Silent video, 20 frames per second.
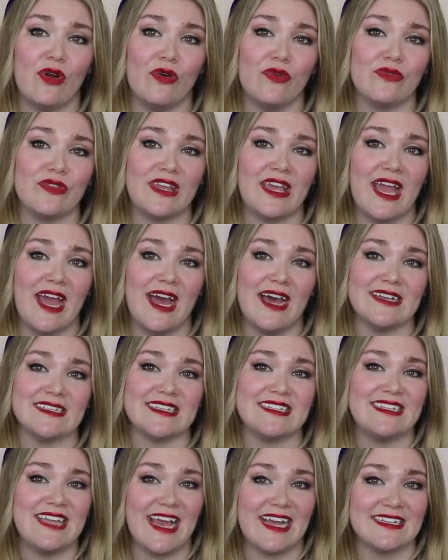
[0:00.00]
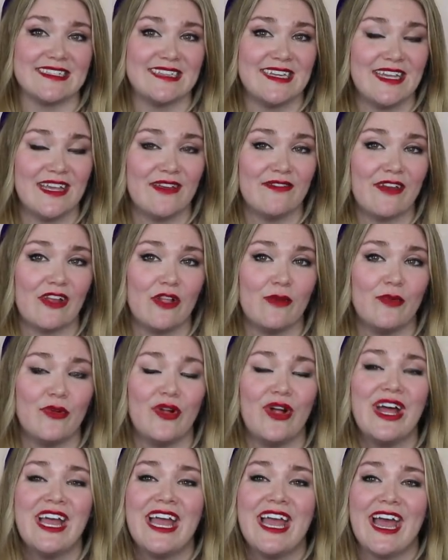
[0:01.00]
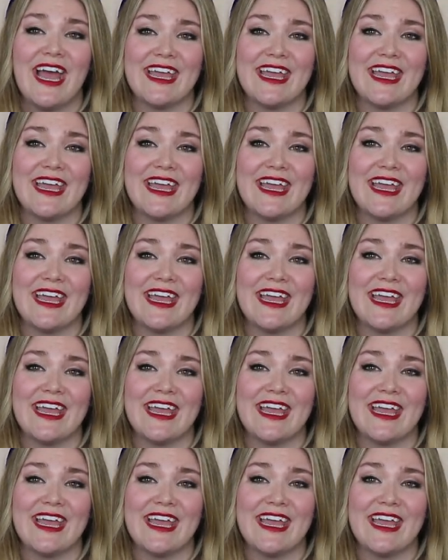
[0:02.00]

only has texting available.